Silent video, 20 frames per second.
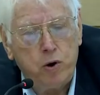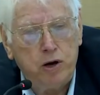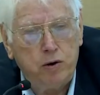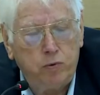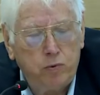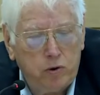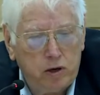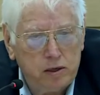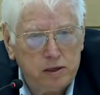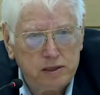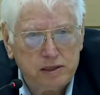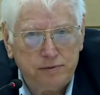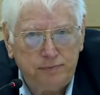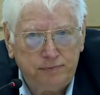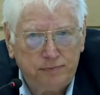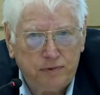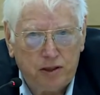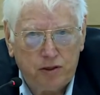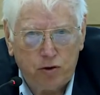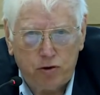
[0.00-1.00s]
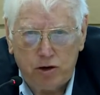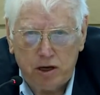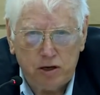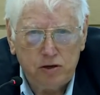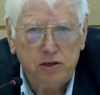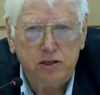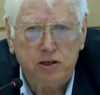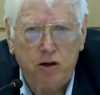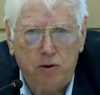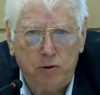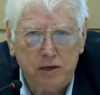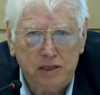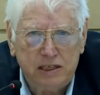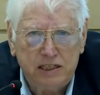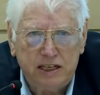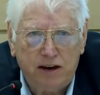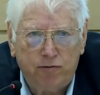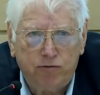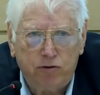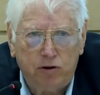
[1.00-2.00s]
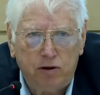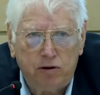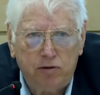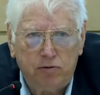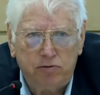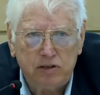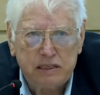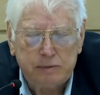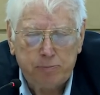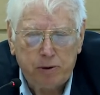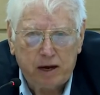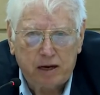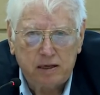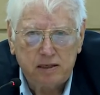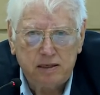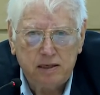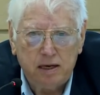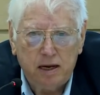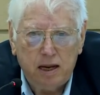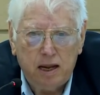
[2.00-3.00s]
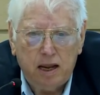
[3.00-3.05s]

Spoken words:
what it was 30 years ago in several respects.